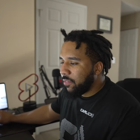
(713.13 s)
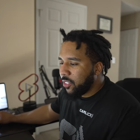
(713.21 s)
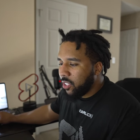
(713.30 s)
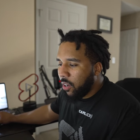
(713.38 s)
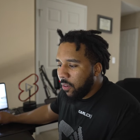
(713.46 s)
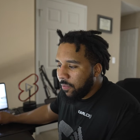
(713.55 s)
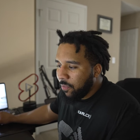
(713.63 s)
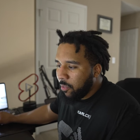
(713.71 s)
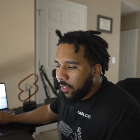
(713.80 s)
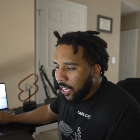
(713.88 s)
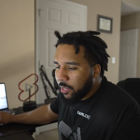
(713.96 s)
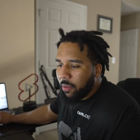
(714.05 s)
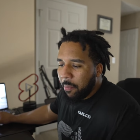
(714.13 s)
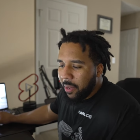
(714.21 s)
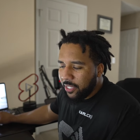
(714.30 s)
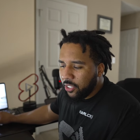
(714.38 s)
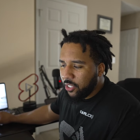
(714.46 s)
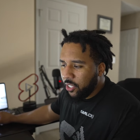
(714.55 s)
So that's my
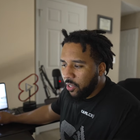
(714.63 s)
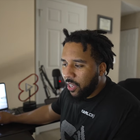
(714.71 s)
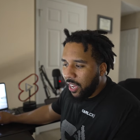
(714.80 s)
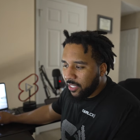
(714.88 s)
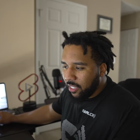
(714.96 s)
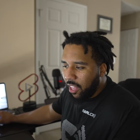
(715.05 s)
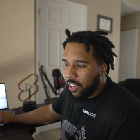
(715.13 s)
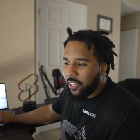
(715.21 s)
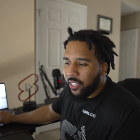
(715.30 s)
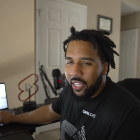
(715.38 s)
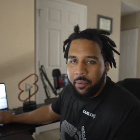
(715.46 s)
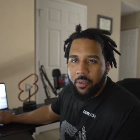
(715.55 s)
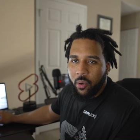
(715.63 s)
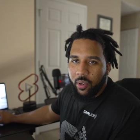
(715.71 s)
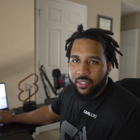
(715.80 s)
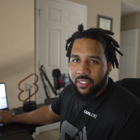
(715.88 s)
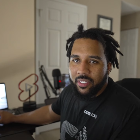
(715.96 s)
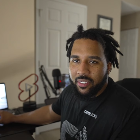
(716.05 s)
message to you guys. Lock your damn
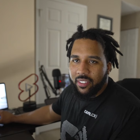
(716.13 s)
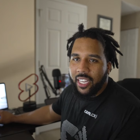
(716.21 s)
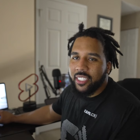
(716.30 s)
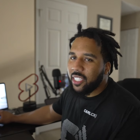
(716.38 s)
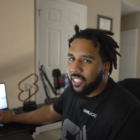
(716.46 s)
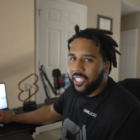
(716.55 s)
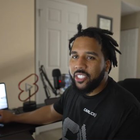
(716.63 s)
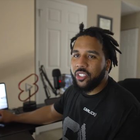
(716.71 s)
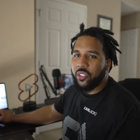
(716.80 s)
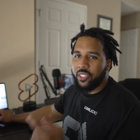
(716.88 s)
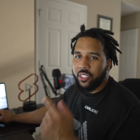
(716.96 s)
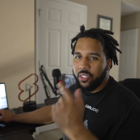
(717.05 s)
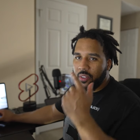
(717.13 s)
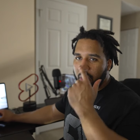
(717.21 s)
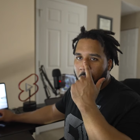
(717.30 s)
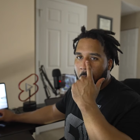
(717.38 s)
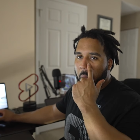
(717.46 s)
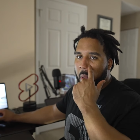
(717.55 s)
doors. That's the least you can do.
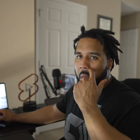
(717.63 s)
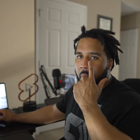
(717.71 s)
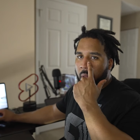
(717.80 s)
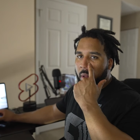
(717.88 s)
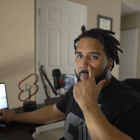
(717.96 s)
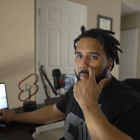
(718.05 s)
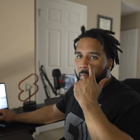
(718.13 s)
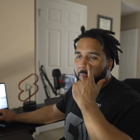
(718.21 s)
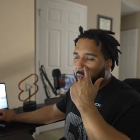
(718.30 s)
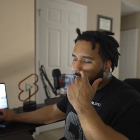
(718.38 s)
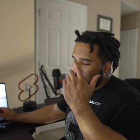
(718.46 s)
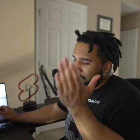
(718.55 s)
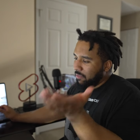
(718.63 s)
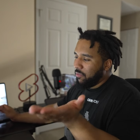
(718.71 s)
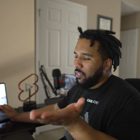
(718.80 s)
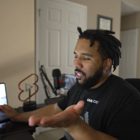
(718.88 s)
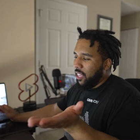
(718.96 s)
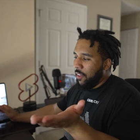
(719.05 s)
But
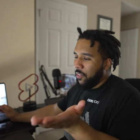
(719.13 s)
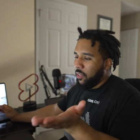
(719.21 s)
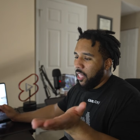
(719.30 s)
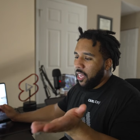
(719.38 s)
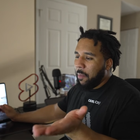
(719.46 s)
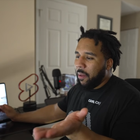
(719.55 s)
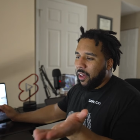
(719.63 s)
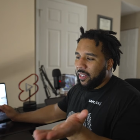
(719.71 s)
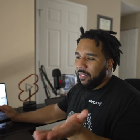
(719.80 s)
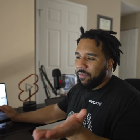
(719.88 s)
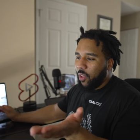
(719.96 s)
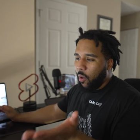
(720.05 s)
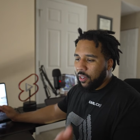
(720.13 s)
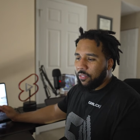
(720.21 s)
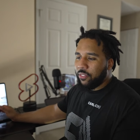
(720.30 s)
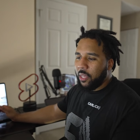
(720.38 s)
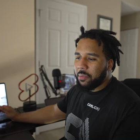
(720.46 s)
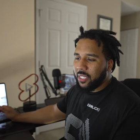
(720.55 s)
if you think about it, on the
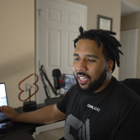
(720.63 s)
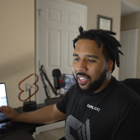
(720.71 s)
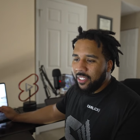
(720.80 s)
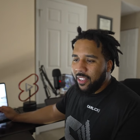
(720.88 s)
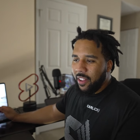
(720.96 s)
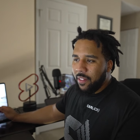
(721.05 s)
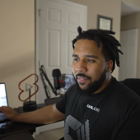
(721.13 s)
flip side,